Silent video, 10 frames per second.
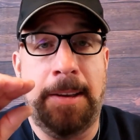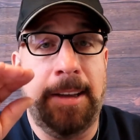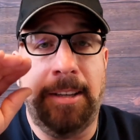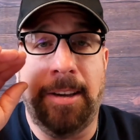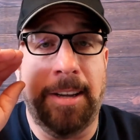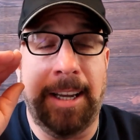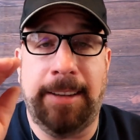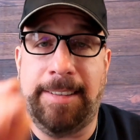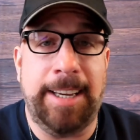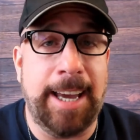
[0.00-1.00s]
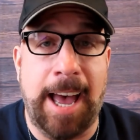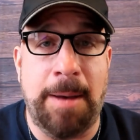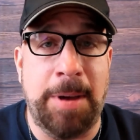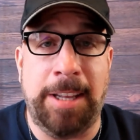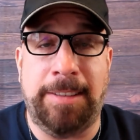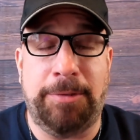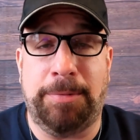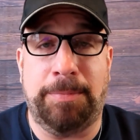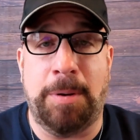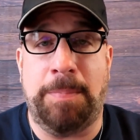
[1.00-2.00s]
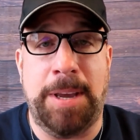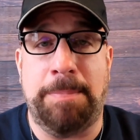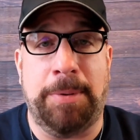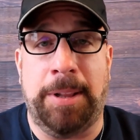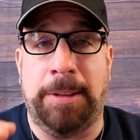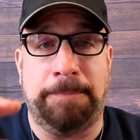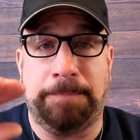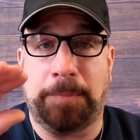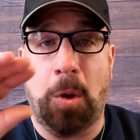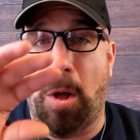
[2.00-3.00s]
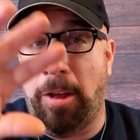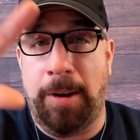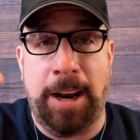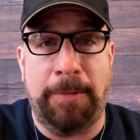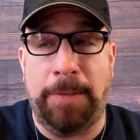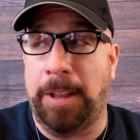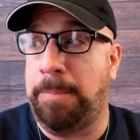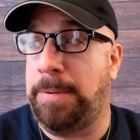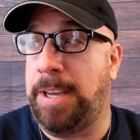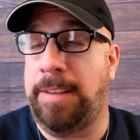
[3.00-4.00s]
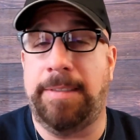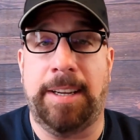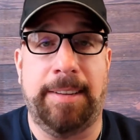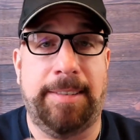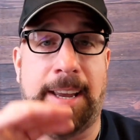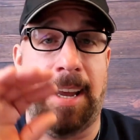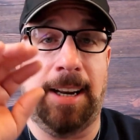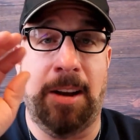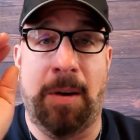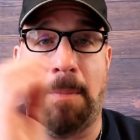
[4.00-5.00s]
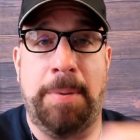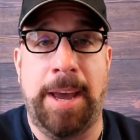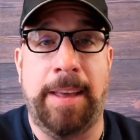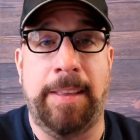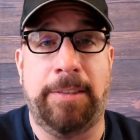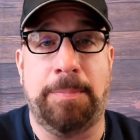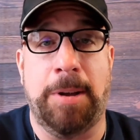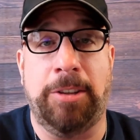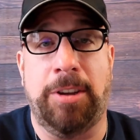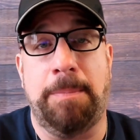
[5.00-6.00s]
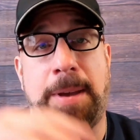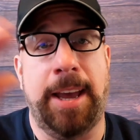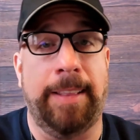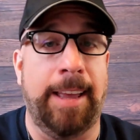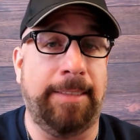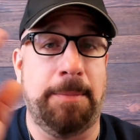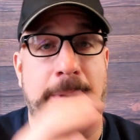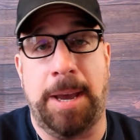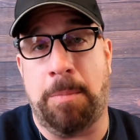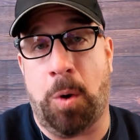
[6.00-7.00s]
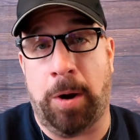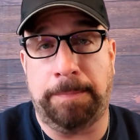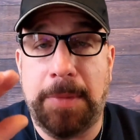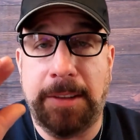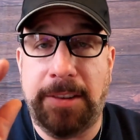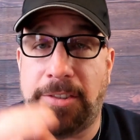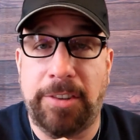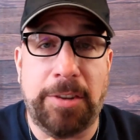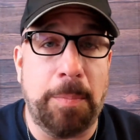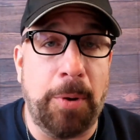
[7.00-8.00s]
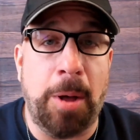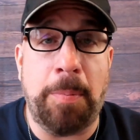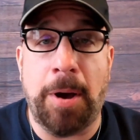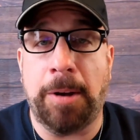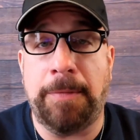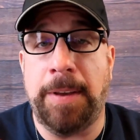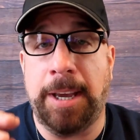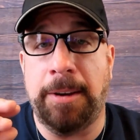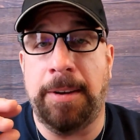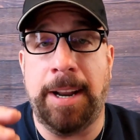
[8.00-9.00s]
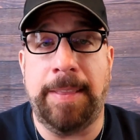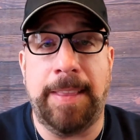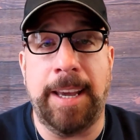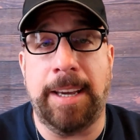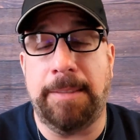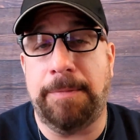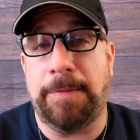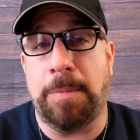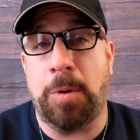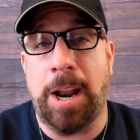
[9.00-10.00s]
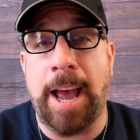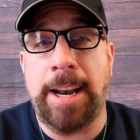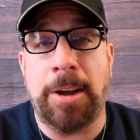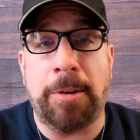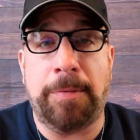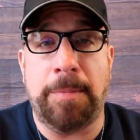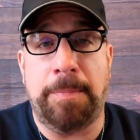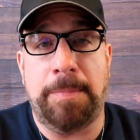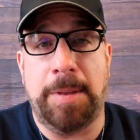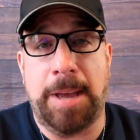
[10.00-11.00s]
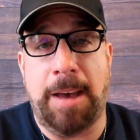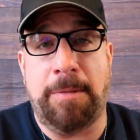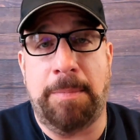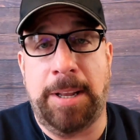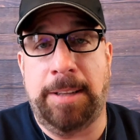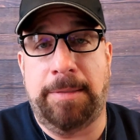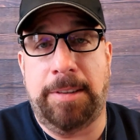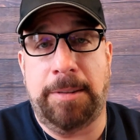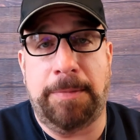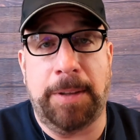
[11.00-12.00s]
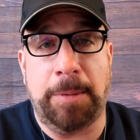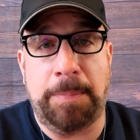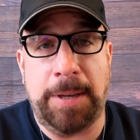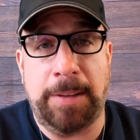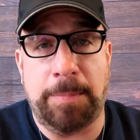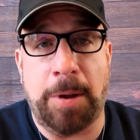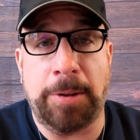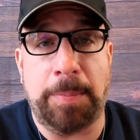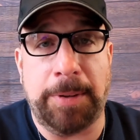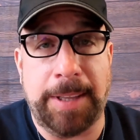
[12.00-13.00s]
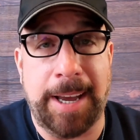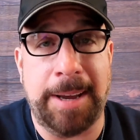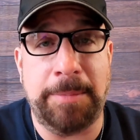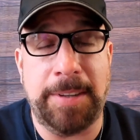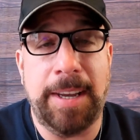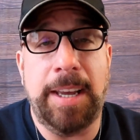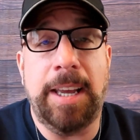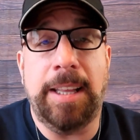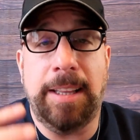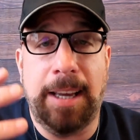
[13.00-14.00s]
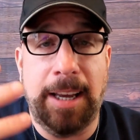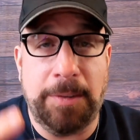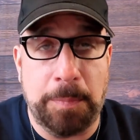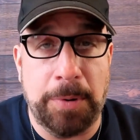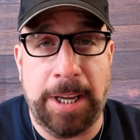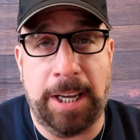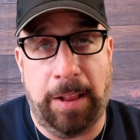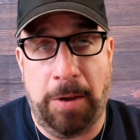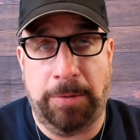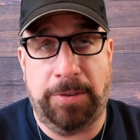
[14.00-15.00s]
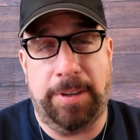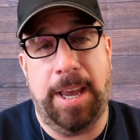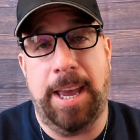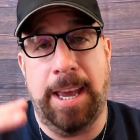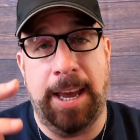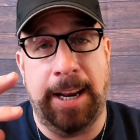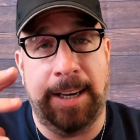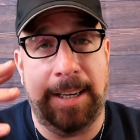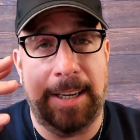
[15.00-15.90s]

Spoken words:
you're going to see comments from people all around the Philippines that'll say, no, I'm paying this much, I'm paying less, I'm paying more. This is just a ballpark figure, and I think from what I know from having been to the Philippines multiple times, it's pretty close. And